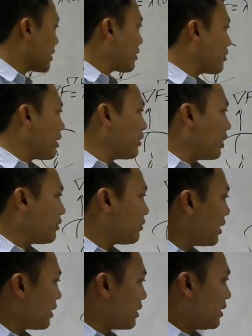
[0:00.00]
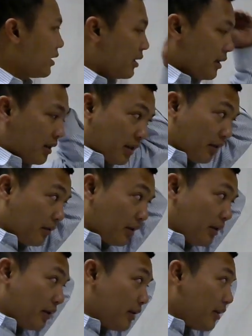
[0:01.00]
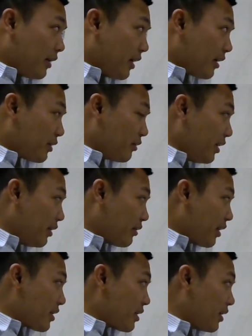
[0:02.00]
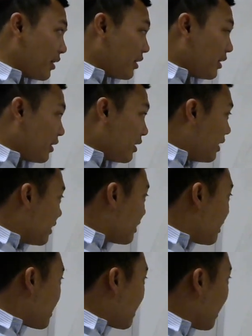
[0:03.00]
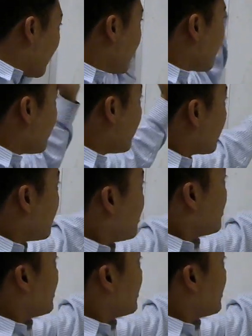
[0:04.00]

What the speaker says: gradient, right? So actually you can see in this case, so